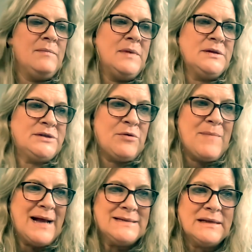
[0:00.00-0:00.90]
So
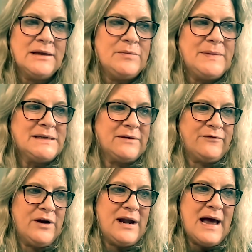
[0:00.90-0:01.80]
mine's a little bit
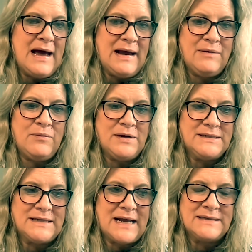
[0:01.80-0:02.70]
different. I would say